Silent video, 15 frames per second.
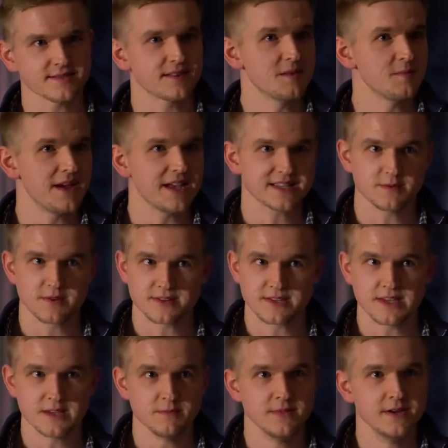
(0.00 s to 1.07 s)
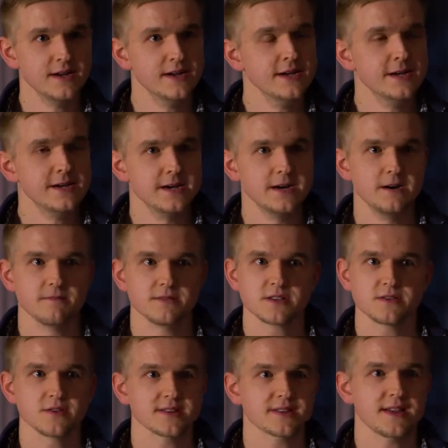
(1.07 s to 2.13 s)
I was on the basketball team. Um, as
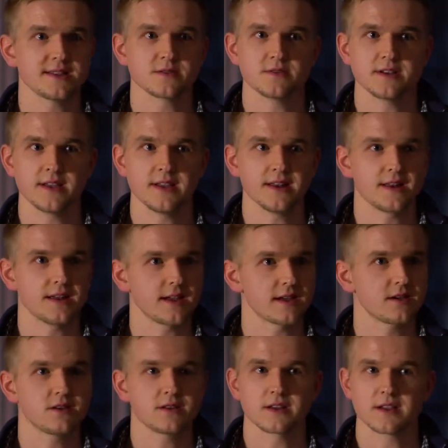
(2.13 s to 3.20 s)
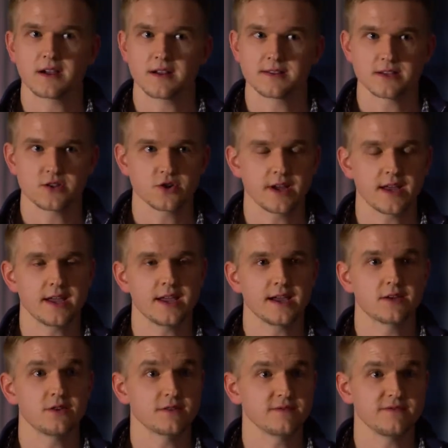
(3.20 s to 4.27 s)
soon as high school hit, I couldn't concentrate, I
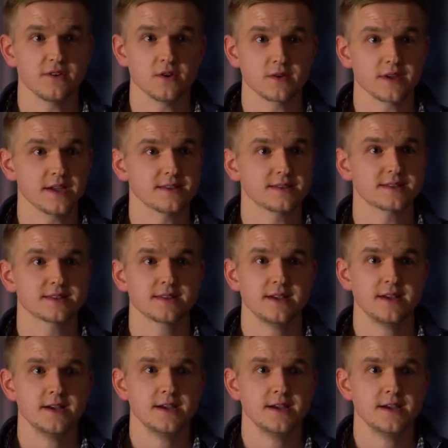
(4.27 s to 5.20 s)
couldn't focus.